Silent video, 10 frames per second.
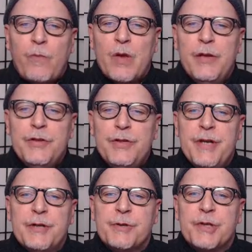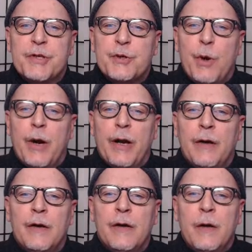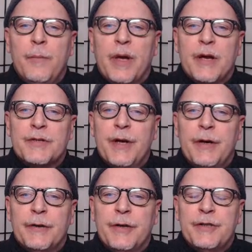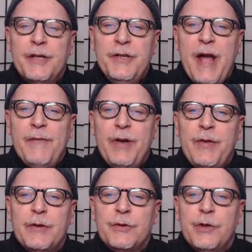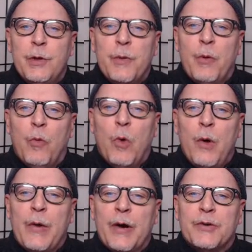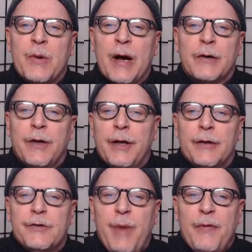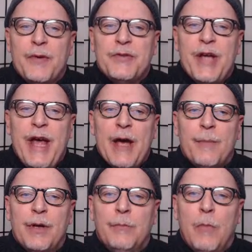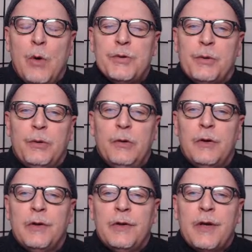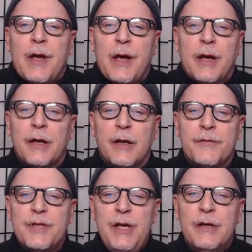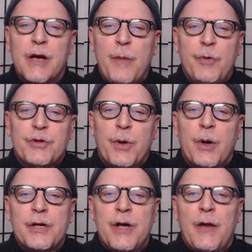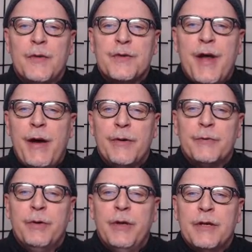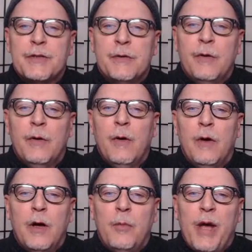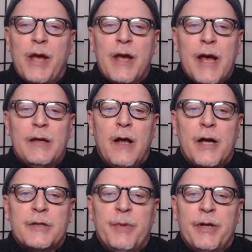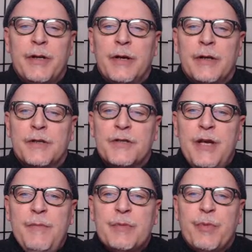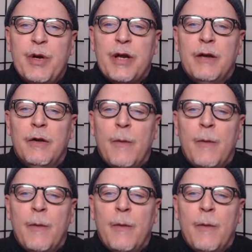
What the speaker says: this is an interesting story because it doesn't have anything to do with the war there directly. It's about the dam in Mosul. And I've seen a couple stories on this now. It really isn't making headlines, but it seems pretty